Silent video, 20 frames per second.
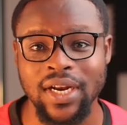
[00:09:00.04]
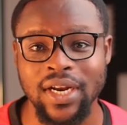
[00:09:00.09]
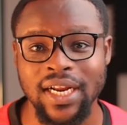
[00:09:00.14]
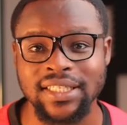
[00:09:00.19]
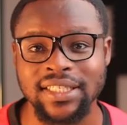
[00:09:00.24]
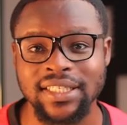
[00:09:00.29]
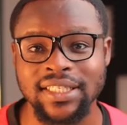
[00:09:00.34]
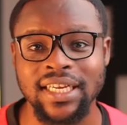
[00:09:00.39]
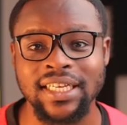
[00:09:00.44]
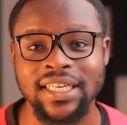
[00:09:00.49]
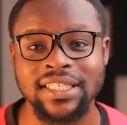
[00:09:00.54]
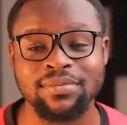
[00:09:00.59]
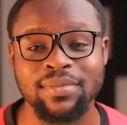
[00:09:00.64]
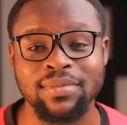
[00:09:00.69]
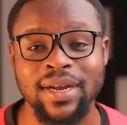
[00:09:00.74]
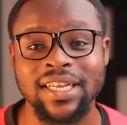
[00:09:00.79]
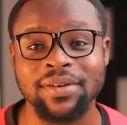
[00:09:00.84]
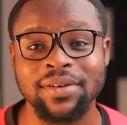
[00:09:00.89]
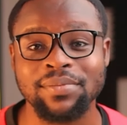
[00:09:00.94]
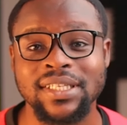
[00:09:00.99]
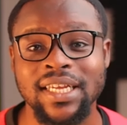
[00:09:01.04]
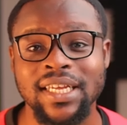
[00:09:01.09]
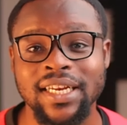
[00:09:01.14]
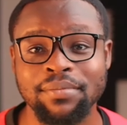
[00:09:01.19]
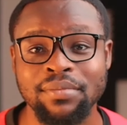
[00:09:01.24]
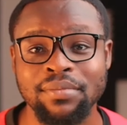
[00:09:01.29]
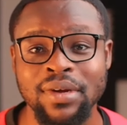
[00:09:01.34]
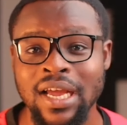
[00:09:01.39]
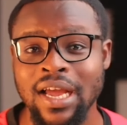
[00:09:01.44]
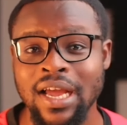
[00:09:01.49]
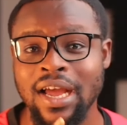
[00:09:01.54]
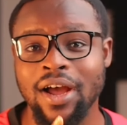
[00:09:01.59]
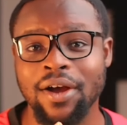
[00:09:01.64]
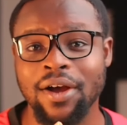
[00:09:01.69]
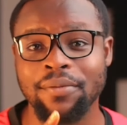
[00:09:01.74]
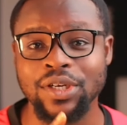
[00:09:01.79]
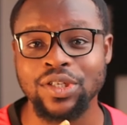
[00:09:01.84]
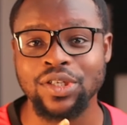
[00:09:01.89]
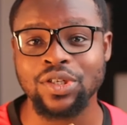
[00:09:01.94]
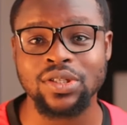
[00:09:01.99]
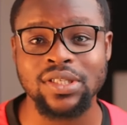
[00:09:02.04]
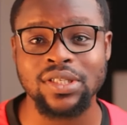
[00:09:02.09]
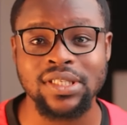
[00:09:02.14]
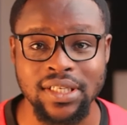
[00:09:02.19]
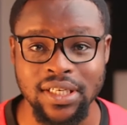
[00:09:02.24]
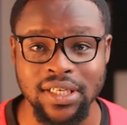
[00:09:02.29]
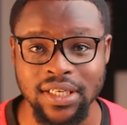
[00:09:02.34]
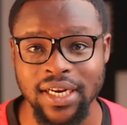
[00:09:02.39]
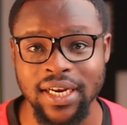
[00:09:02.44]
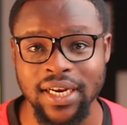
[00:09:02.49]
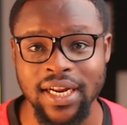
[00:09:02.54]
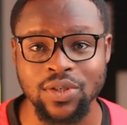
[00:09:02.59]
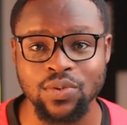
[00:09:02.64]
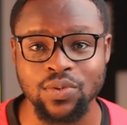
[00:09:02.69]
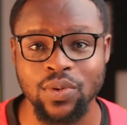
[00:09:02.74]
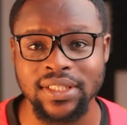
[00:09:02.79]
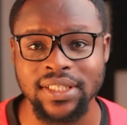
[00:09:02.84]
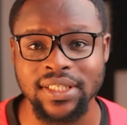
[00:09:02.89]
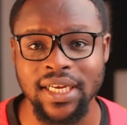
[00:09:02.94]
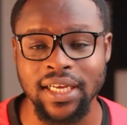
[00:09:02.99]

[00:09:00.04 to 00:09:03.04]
Corner GH. My name is Adam, and make sure to see you in the next one.